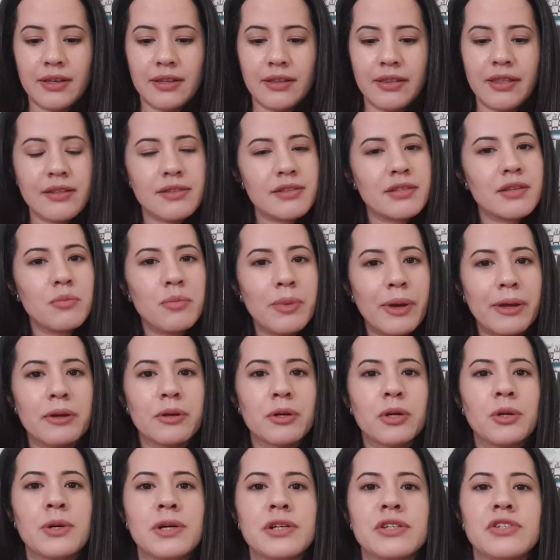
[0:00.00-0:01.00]
That's a better
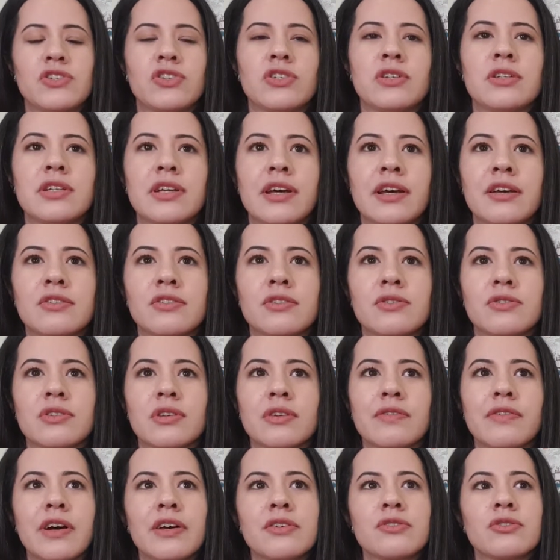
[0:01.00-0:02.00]
question to ask
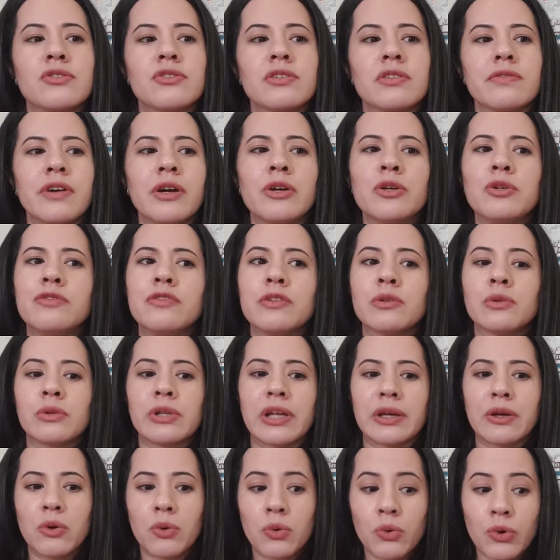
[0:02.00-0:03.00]
yourself. Ask yourself how you feel
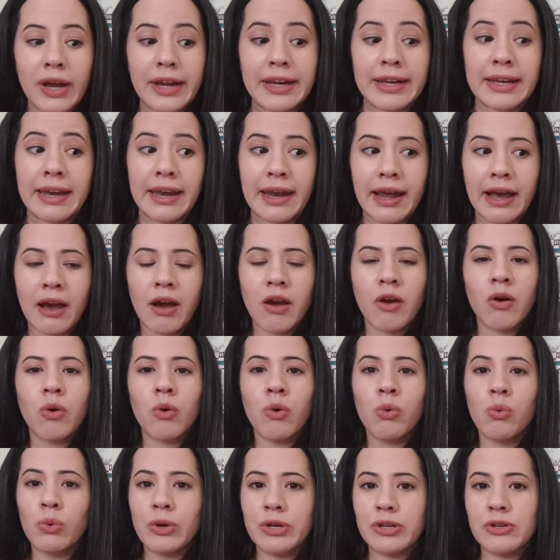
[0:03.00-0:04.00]
like right now
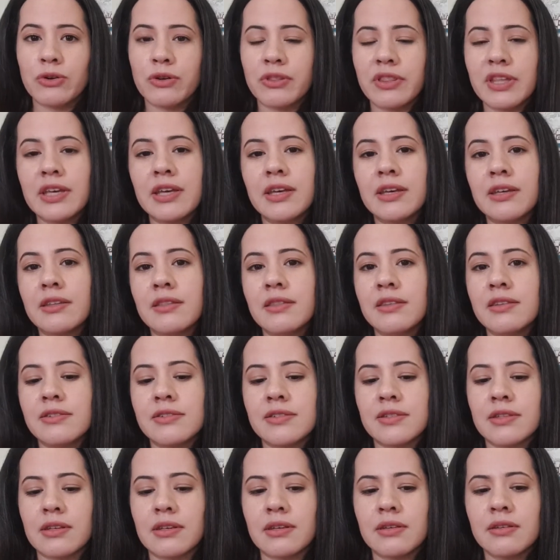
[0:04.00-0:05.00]
when you're thinking
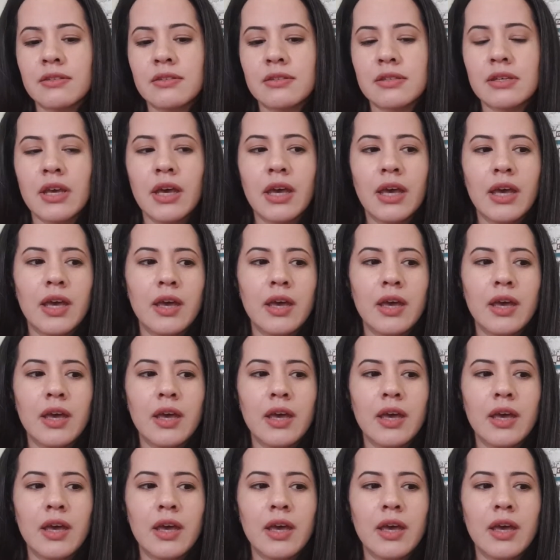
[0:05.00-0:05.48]
these things.